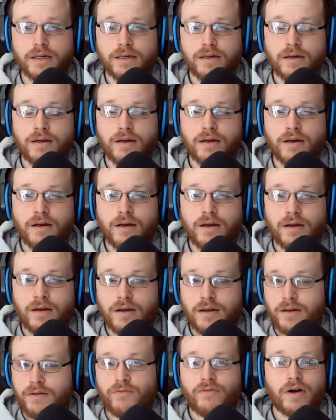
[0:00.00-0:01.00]

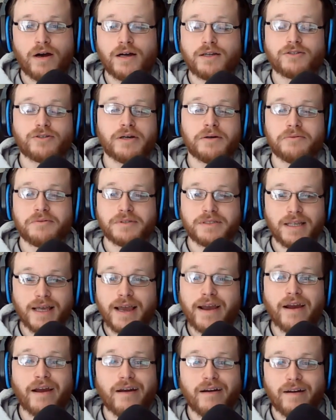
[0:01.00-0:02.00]
If Andre was
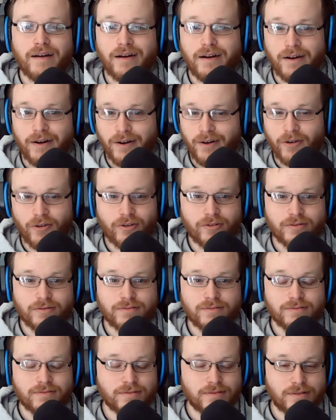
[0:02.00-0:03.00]
there, oh,
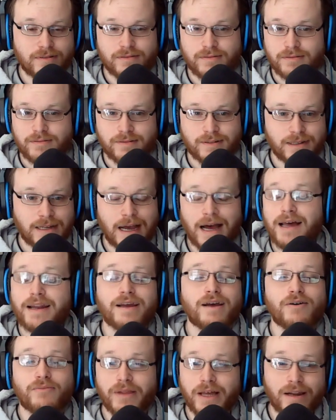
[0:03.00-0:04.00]
got to
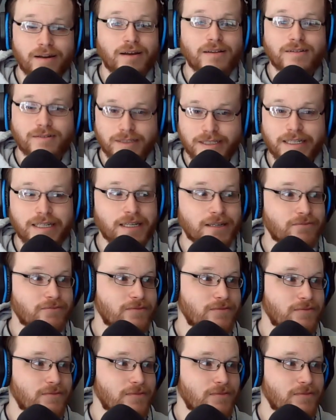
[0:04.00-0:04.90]
help that other team.